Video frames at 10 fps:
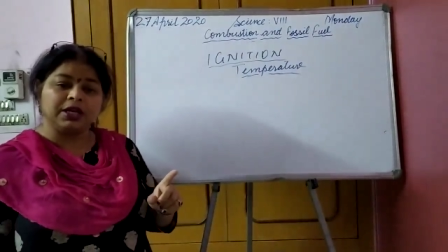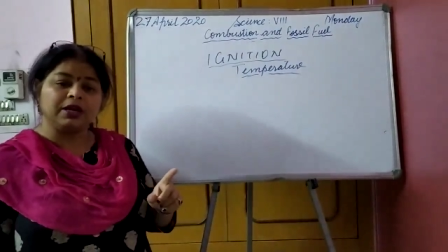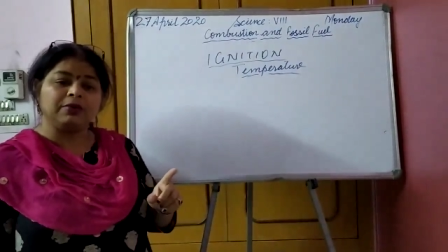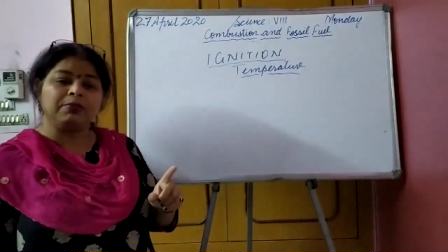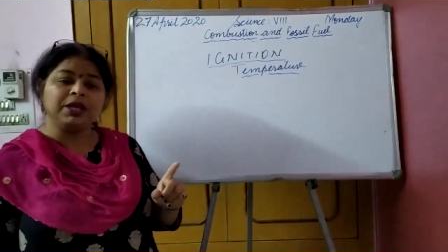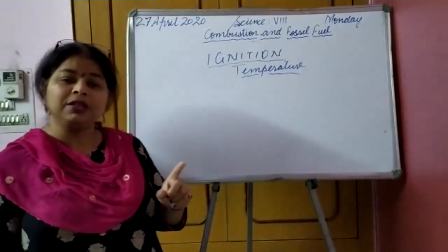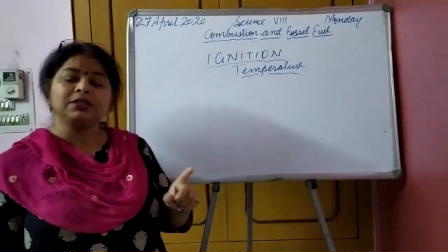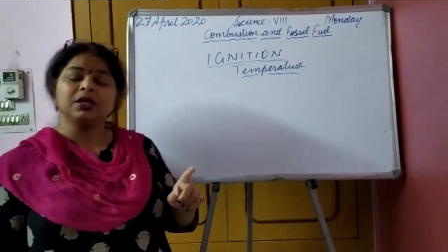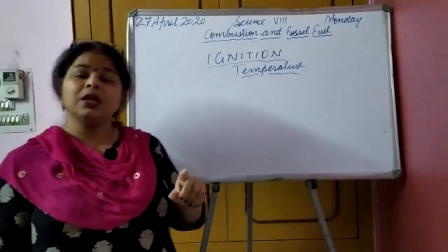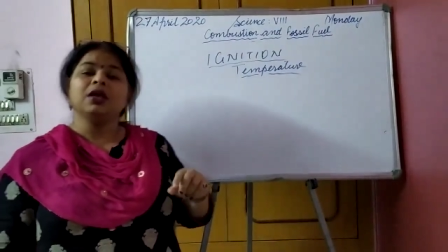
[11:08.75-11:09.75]
That
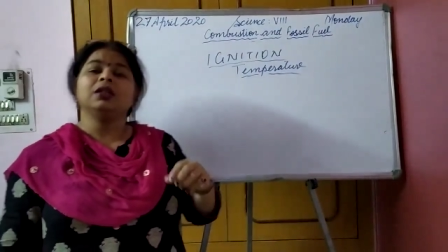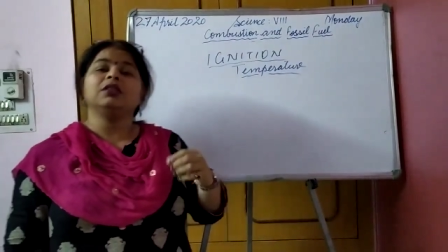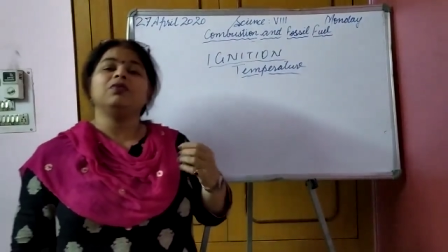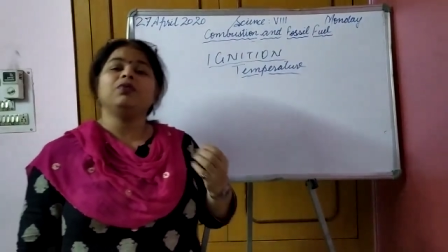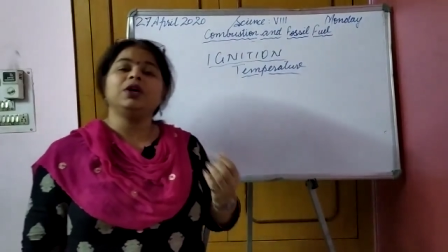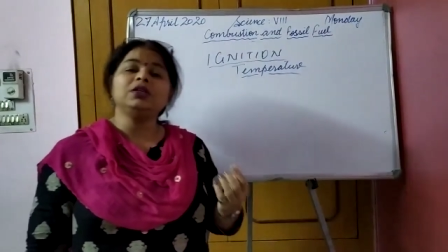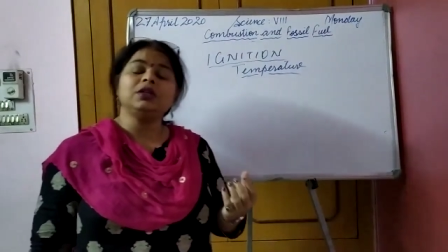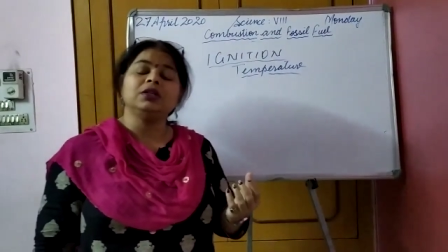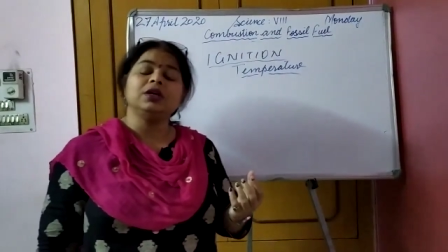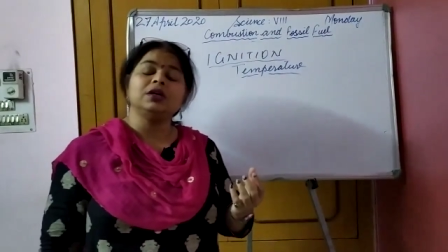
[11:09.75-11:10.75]
means
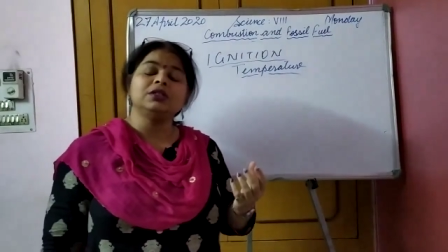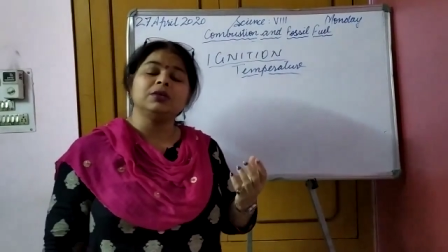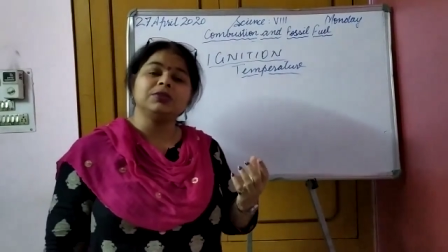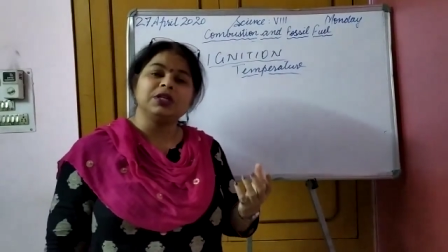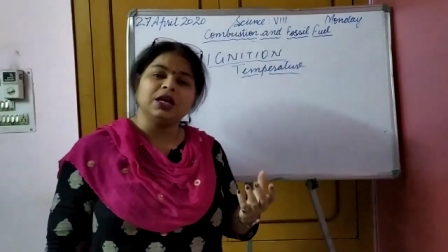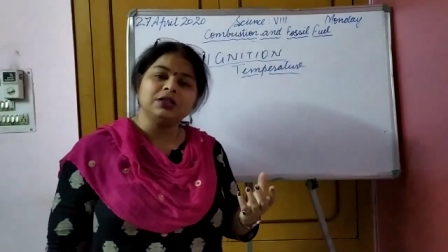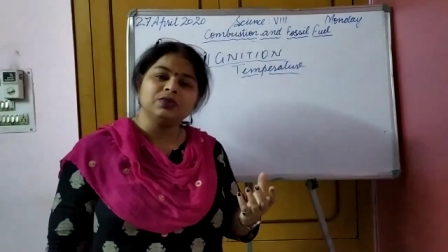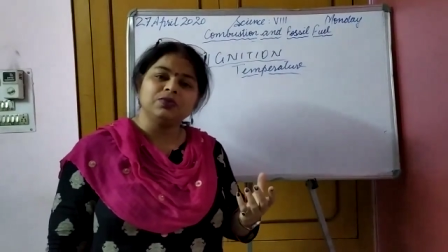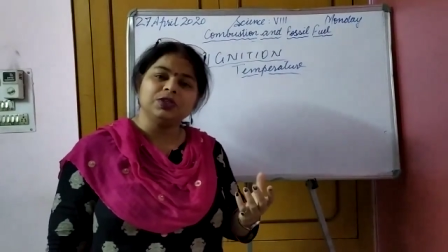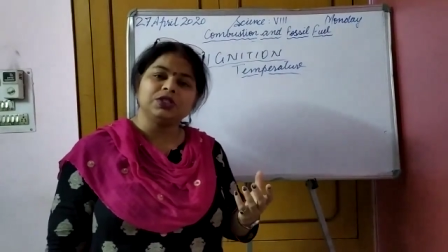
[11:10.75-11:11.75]
the
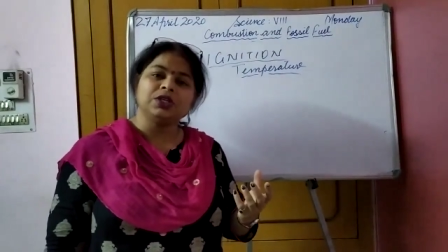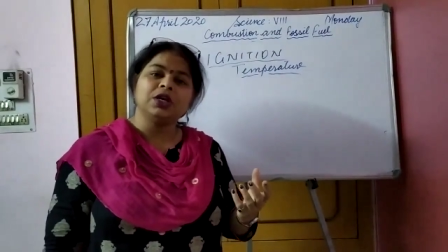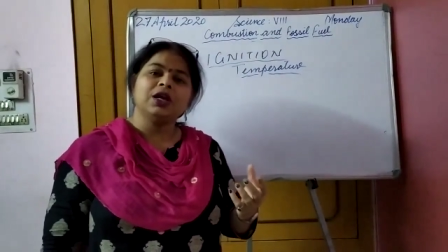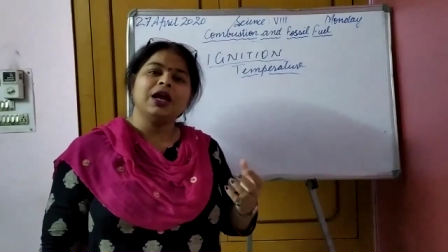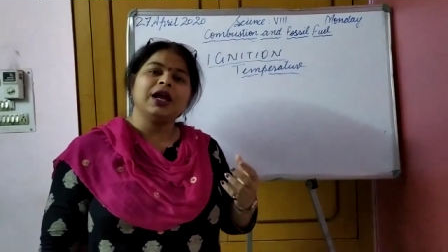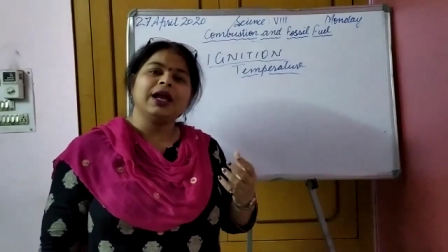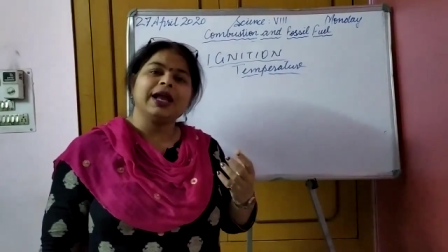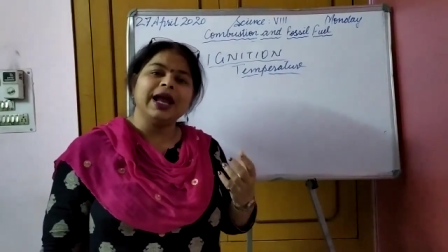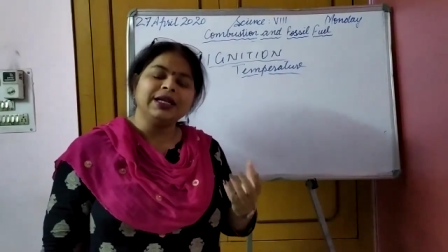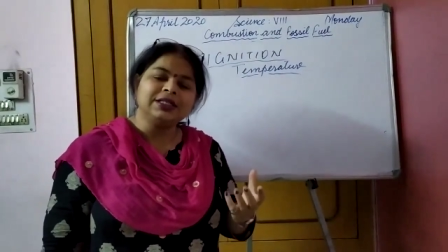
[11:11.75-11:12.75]
substance which
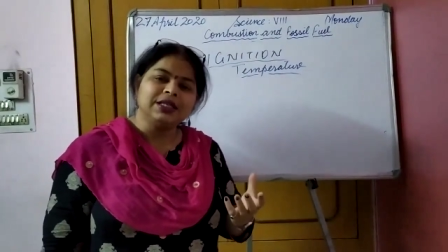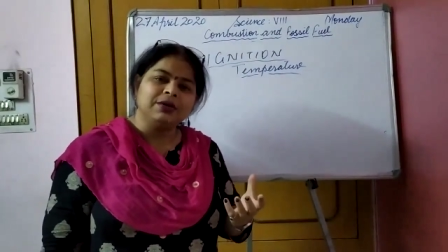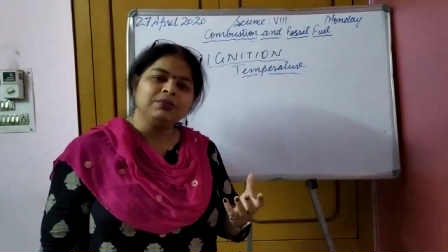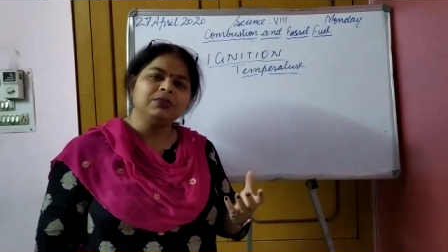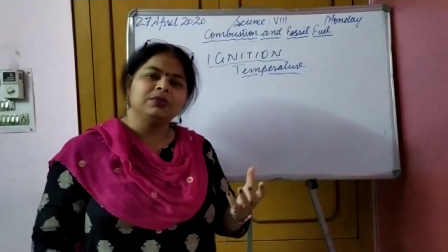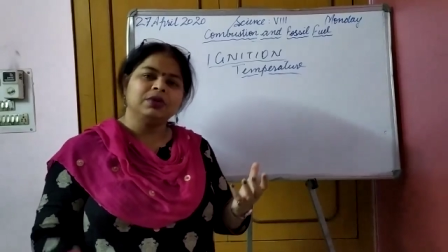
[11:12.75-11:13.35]
gets some